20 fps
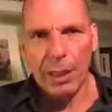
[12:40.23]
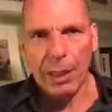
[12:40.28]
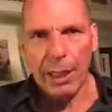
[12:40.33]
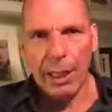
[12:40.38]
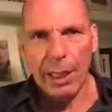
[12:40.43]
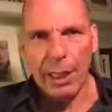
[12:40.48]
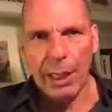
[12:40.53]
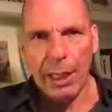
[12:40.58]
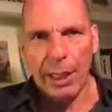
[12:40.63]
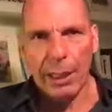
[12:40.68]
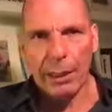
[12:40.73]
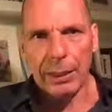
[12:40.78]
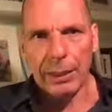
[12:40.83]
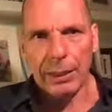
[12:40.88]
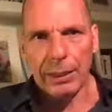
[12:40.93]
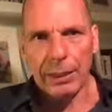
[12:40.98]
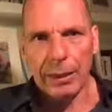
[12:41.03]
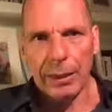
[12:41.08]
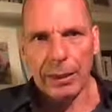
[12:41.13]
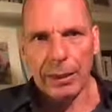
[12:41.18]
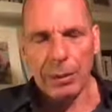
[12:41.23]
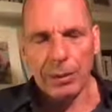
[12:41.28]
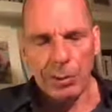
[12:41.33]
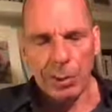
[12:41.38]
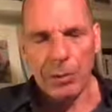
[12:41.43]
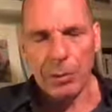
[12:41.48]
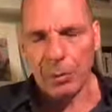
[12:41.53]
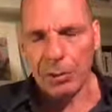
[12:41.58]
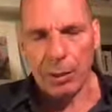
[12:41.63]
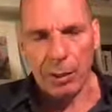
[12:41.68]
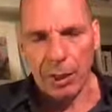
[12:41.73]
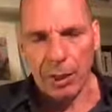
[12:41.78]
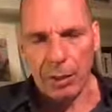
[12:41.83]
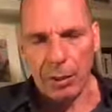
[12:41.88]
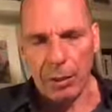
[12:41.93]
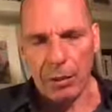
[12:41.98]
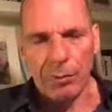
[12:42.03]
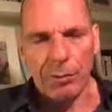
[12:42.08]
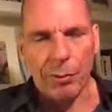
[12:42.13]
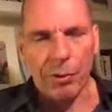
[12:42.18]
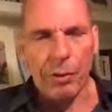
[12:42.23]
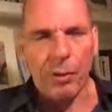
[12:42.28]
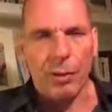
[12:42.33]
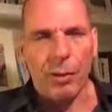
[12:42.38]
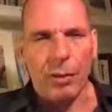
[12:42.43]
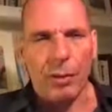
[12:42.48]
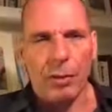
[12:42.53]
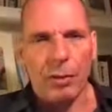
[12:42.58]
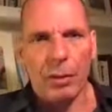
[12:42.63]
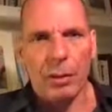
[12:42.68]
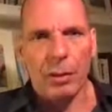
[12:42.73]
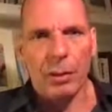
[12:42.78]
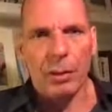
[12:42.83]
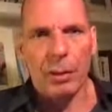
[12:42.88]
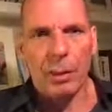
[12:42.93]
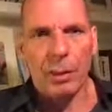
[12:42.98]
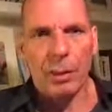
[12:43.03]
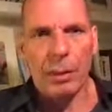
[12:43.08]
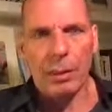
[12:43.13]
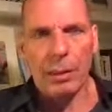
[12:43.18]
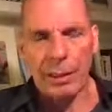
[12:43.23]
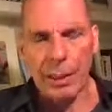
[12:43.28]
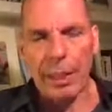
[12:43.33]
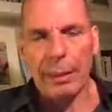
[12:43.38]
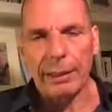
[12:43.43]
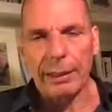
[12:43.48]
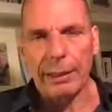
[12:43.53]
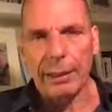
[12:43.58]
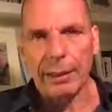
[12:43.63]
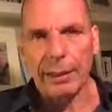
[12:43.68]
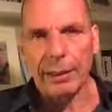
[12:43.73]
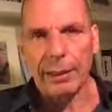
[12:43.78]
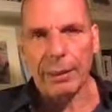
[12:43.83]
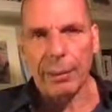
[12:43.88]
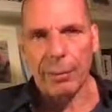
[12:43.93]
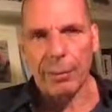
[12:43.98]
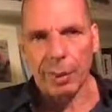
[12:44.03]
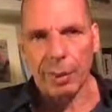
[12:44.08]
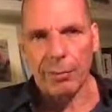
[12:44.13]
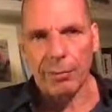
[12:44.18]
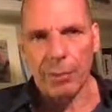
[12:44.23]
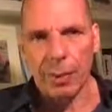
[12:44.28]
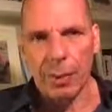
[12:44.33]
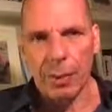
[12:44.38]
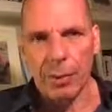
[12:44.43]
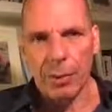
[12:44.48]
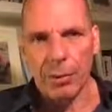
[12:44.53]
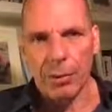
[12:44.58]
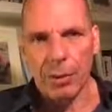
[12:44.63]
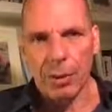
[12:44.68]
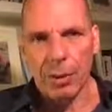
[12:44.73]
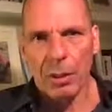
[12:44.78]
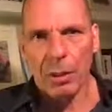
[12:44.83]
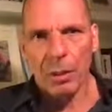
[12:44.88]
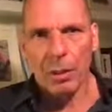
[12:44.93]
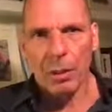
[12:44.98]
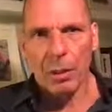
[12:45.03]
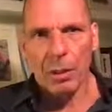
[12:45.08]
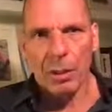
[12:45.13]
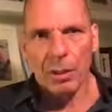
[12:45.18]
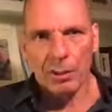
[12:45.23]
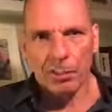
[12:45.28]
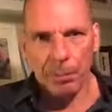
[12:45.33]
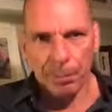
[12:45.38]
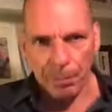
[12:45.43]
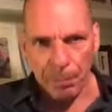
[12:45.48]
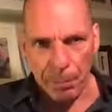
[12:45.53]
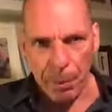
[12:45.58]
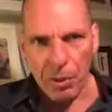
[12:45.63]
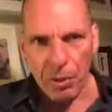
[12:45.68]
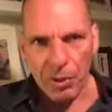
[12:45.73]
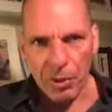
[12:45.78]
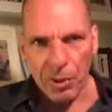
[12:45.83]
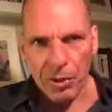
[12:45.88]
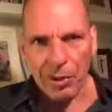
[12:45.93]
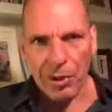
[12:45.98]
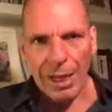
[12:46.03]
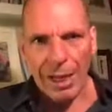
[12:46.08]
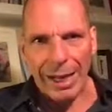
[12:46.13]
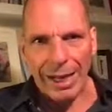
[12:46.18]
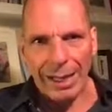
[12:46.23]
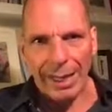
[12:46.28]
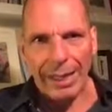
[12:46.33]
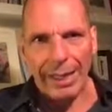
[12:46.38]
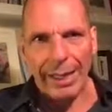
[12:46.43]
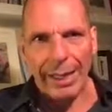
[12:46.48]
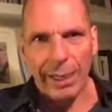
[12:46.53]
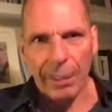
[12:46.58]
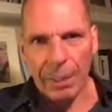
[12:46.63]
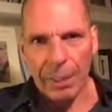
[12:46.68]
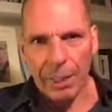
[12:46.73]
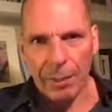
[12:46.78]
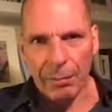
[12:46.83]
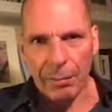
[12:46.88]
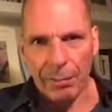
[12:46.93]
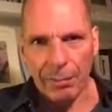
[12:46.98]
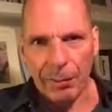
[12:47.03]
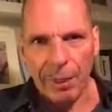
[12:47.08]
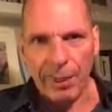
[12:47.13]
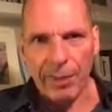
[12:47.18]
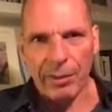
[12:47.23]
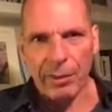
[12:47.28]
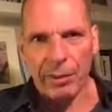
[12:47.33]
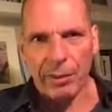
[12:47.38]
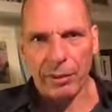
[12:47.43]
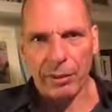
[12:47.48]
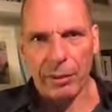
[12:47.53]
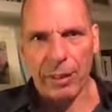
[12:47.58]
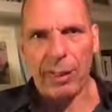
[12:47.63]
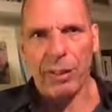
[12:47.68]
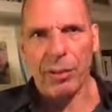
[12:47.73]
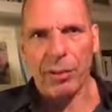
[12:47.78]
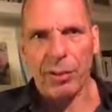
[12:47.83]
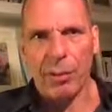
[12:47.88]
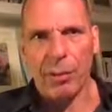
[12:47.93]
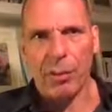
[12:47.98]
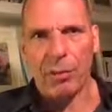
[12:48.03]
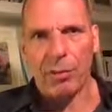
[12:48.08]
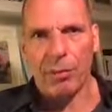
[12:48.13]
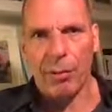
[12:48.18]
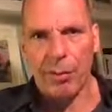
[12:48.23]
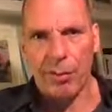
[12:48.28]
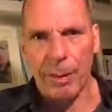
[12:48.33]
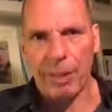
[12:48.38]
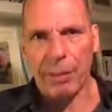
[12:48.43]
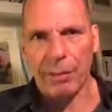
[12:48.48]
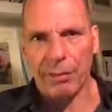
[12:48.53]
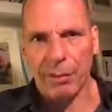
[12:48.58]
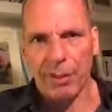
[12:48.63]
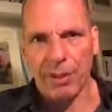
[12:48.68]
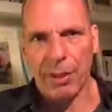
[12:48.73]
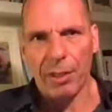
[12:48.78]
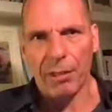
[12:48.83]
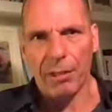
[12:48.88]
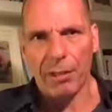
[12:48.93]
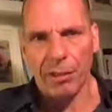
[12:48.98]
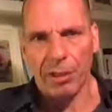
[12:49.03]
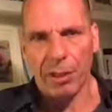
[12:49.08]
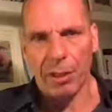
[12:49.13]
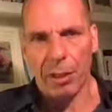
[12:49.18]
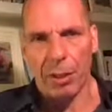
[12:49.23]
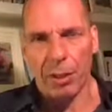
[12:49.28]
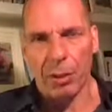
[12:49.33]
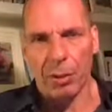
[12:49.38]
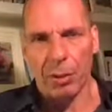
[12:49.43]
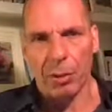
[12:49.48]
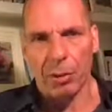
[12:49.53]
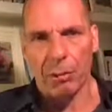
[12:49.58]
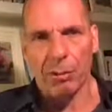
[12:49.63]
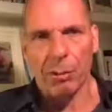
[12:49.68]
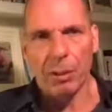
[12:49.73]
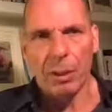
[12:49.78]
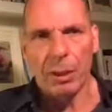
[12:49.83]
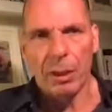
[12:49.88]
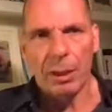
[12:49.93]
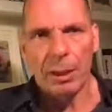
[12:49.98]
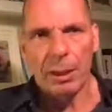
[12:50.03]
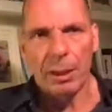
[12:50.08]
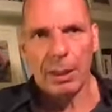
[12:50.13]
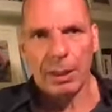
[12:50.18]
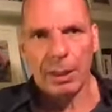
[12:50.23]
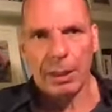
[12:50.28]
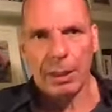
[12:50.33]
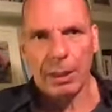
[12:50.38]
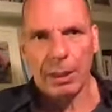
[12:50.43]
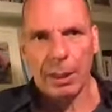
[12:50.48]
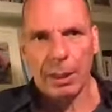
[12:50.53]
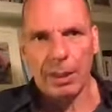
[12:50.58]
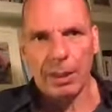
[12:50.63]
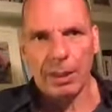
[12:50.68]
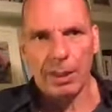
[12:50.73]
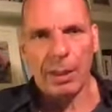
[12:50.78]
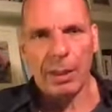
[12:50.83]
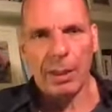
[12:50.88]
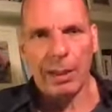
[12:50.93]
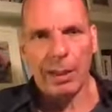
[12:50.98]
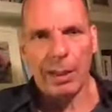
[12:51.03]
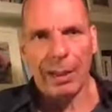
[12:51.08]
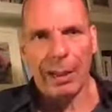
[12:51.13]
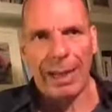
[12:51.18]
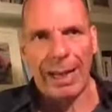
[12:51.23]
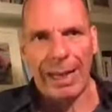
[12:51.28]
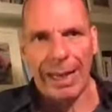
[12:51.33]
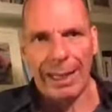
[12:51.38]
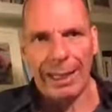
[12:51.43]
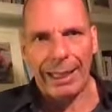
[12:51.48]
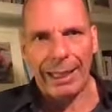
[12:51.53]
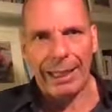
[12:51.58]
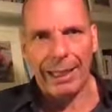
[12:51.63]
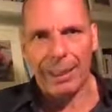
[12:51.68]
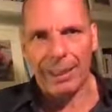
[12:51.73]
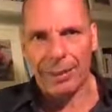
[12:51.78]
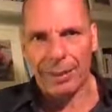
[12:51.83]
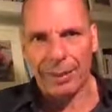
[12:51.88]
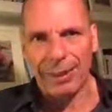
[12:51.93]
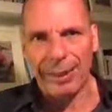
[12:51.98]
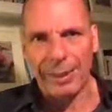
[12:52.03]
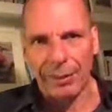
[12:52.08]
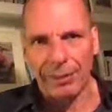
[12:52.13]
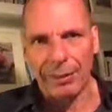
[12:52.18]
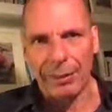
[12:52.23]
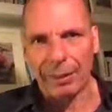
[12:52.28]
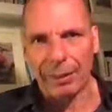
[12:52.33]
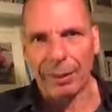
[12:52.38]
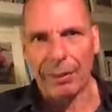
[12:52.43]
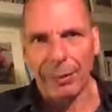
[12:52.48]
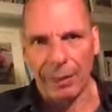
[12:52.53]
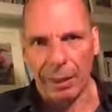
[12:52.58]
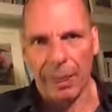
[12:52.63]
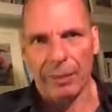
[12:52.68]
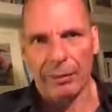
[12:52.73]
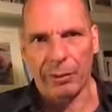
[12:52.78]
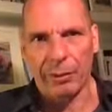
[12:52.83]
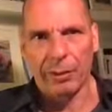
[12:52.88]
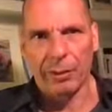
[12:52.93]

And it was a teleconference. They decided that the coronavirus poses a clear and present danger of a massive recession in Europe, that it is a highly significant threat